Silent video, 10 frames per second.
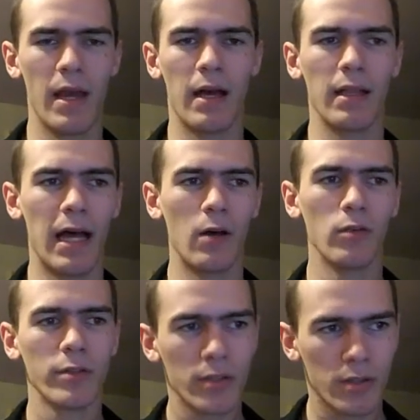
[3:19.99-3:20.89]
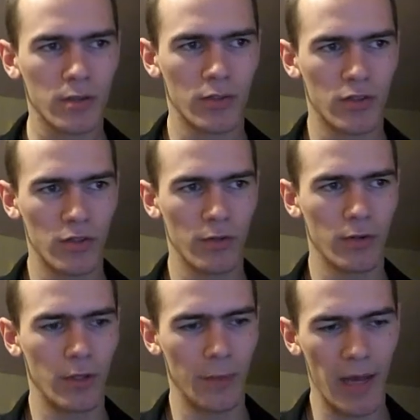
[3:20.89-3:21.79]
allows the
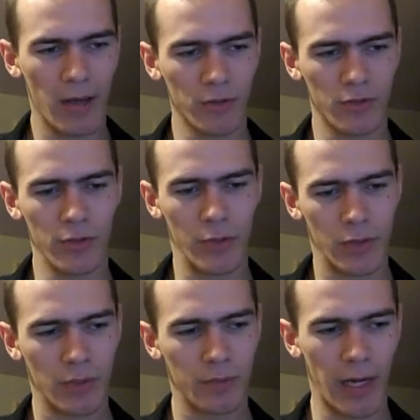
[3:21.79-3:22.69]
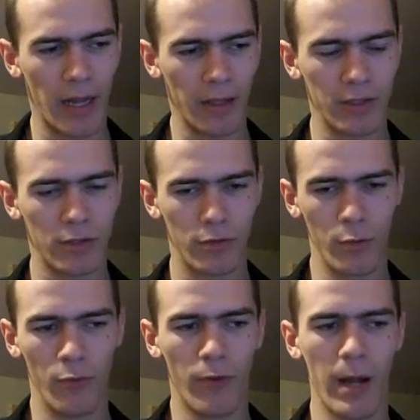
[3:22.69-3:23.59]
battlesuit pilot
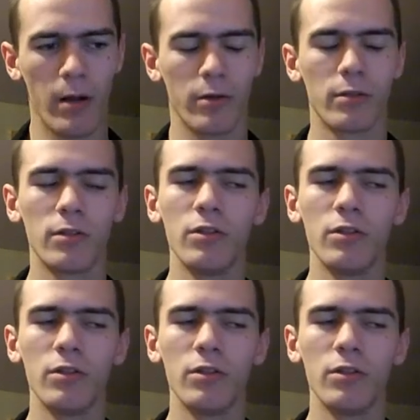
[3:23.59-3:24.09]
to fire